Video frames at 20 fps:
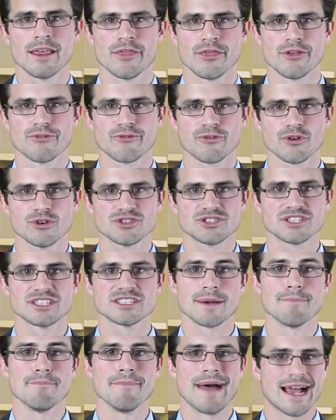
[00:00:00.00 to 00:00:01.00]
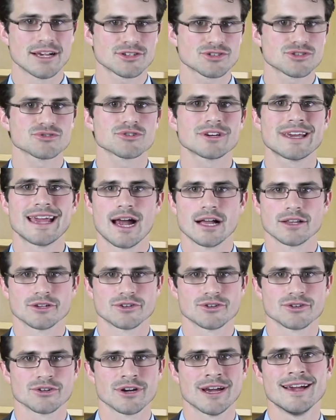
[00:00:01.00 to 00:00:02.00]
The first is a master
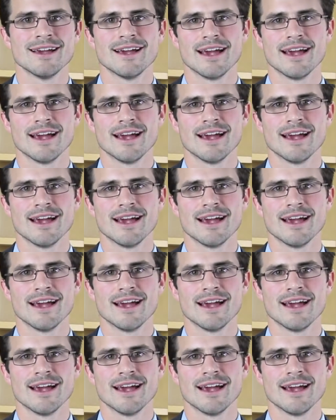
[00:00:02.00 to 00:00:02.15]
calendar,